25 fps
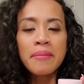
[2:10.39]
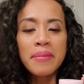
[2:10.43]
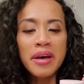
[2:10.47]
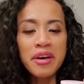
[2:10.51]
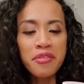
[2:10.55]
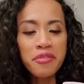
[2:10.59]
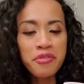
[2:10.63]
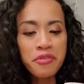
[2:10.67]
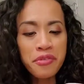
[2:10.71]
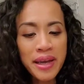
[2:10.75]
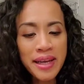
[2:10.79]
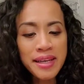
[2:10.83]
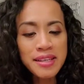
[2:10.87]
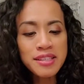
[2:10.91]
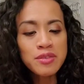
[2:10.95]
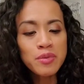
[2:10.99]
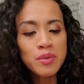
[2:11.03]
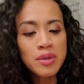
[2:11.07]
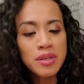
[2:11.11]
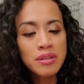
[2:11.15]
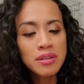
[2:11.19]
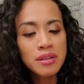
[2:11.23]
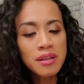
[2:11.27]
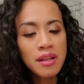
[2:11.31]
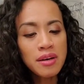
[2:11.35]
face
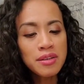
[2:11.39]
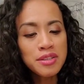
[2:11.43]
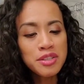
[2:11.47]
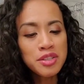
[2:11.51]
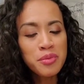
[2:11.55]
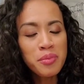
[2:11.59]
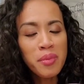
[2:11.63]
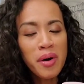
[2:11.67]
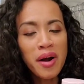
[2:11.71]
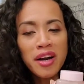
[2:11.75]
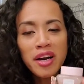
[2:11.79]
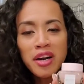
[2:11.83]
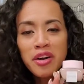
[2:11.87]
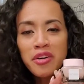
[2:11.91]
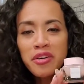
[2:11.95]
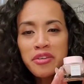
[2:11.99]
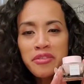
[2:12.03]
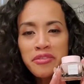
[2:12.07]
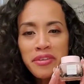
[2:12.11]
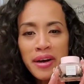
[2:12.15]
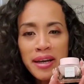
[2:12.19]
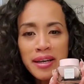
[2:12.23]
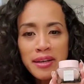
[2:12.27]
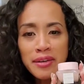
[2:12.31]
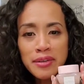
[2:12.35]
will glow tomorrow if
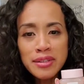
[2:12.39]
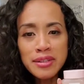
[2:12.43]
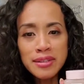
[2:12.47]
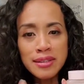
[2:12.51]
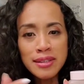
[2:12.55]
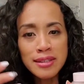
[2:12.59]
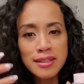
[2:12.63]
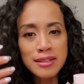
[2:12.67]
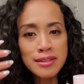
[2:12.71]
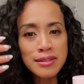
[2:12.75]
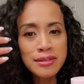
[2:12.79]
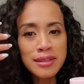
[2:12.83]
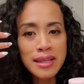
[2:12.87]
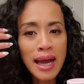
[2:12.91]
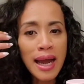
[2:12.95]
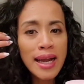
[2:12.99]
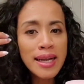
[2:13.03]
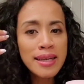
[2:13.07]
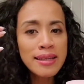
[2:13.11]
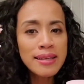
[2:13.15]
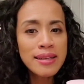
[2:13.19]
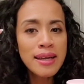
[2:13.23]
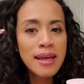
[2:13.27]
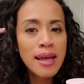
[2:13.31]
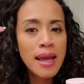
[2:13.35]
I use this
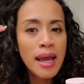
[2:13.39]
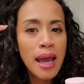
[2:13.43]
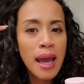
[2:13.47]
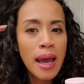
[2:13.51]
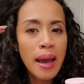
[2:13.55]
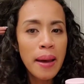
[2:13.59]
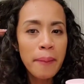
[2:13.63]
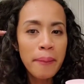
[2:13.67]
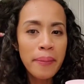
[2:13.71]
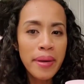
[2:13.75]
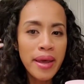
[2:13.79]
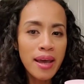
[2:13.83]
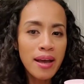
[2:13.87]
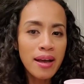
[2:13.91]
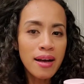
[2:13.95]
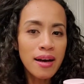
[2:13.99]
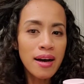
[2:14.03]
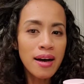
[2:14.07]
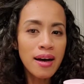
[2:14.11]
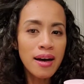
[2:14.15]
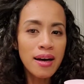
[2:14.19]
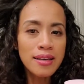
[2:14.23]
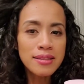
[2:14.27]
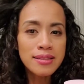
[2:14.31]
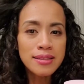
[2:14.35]
tonight,
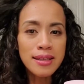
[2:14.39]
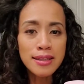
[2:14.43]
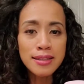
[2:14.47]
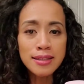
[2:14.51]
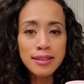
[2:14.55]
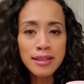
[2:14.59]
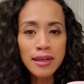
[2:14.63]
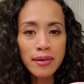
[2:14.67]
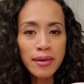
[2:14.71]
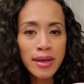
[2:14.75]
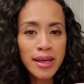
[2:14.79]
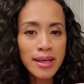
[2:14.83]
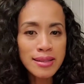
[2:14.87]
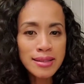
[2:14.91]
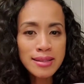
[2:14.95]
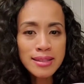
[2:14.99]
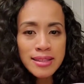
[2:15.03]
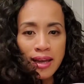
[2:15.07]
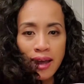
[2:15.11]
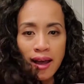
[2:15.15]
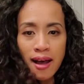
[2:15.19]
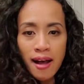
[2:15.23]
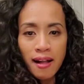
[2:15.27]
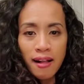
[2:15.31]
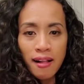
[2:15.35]
because as you can
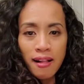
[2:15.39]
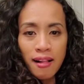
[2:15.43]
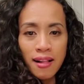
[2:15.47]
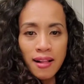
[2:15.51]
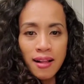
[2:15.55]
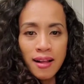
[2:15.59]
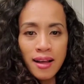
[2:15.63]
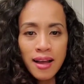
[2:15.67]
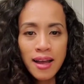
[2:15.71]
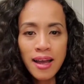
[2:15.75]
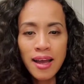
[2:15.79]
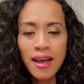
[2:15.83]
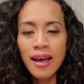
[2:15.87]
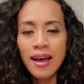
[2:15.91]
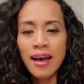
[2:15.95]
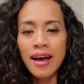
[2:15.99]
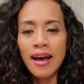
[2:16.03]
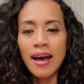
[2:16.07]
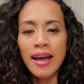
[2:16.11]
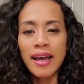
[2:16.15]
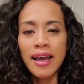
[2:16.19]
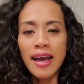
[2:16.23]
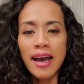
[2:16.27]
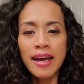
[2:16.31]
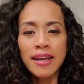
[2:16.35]
tell,
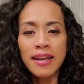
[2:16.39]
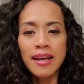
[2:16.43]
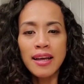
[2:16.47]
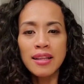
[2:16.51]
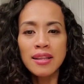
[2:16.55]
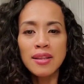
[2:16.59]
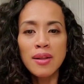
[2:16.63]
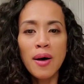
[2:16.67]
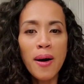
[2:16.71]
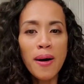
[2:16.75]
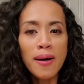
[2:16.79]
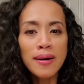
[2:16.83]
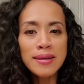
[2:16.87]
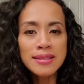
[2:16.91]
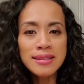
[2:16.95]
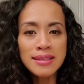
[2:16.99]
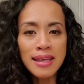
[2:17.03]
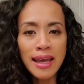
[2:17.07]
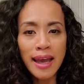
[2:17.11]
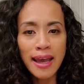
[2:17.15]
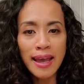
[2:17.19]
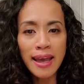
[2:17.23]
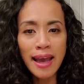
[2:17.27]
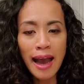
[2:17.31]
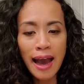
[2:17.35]
I had a long
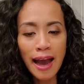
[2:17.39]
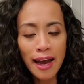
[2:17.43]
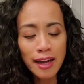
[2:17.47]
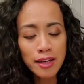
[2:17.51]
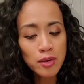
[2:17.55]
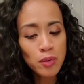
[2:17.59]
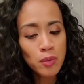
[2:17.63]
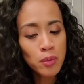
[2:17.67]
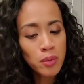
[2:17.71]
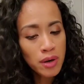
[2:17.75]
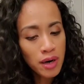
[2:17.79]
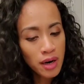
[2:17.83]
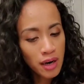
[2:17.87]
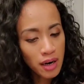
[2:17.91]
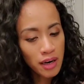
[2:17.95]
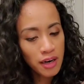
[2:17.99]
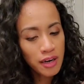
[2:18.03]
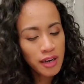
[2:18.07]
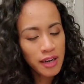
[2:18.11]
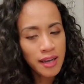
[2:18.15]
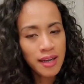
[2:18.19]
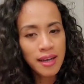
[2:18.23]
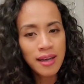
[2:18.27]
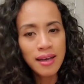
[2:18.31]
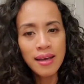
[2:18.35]
day at
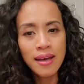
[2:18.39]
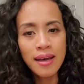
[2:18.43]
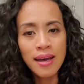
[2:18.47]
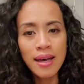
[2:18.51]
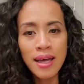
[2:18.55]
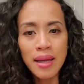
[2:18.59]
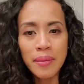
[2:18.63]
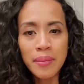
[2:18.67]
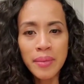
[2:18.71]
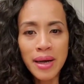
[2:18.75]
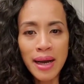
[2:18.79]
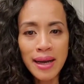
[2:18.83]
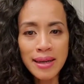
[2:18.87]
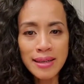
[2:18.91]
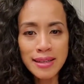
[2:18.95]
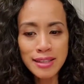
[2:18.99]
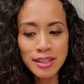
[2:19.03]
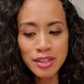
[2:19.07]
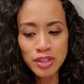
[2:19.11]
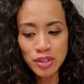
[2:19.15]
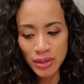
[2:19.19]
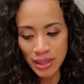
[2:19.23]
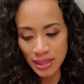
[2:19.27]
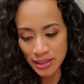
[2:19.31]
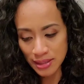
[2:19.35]
work. I'm kind of
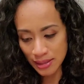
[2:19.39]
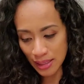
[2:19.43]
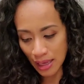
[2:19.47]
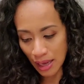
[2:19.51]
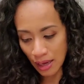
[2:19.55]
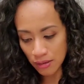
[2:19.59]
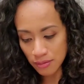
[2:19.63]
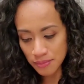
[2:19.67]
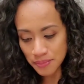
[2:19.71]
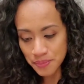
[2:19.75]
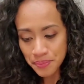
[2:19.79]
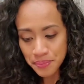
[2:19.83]
stressed out.